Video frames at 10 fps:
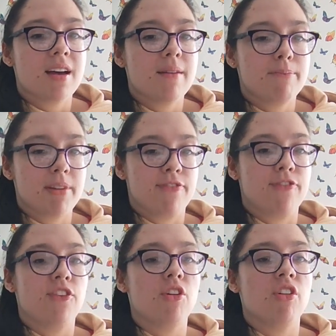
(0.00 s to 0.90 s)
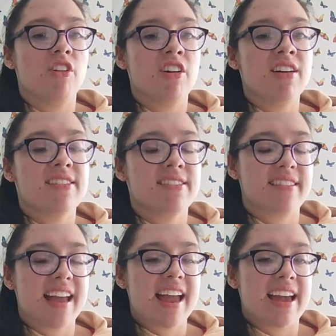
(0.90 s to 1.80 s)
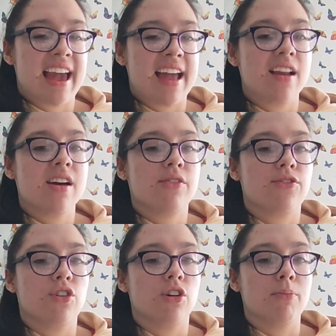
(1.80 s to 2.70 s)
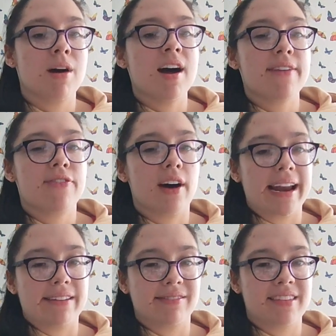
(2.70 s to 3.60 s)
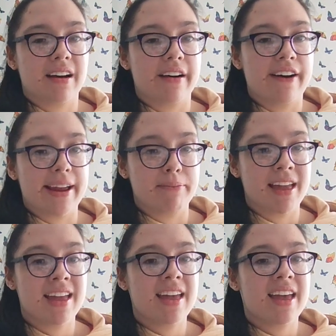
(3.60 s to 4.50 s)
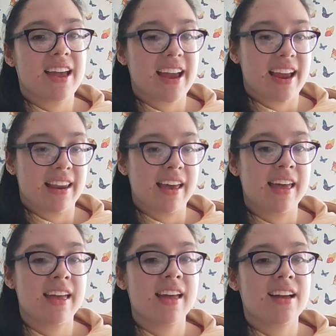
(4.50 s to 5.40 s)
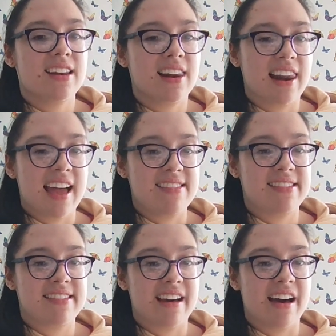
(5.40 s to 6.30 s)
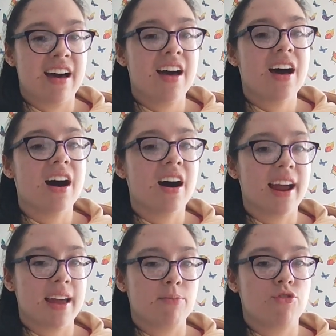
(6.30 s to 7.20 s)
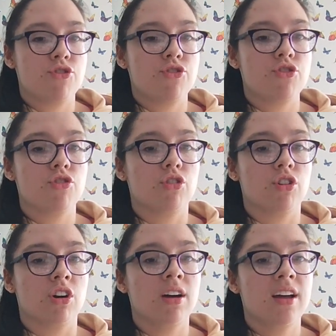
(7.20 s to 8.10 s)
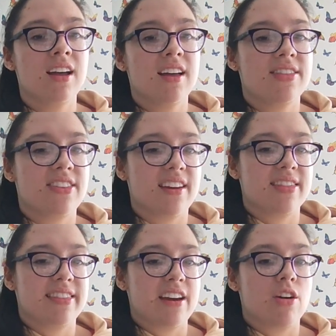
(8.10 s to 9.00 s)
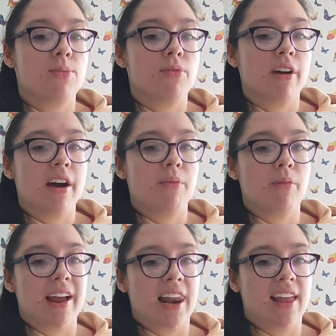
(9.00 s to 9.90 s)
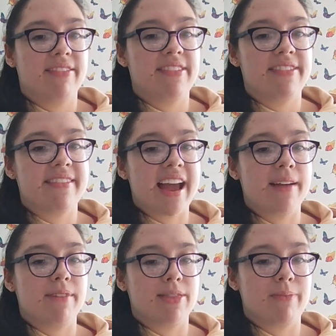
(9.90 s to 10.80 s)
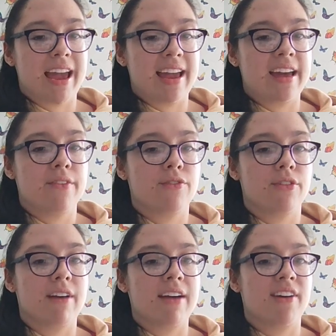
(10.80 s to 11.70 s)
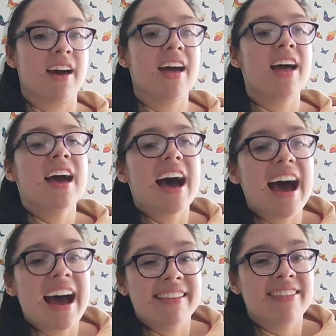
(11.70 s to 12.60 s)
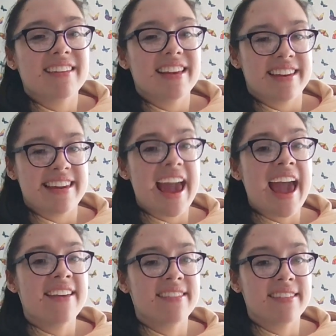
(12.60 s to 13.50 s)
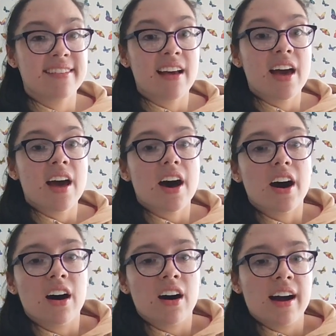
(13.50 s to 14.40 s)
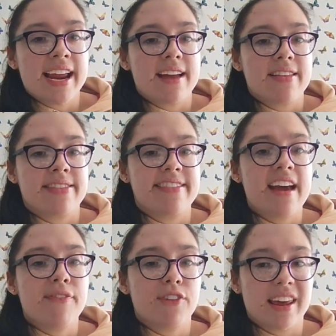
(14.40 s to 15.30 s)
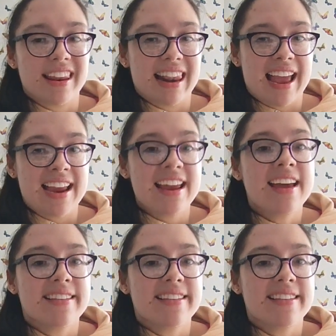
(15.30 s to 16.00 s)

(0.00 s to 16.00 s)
before seeing it for my final time in Leicester. I am sure that the opera will stay with me forever. And yes, I definitely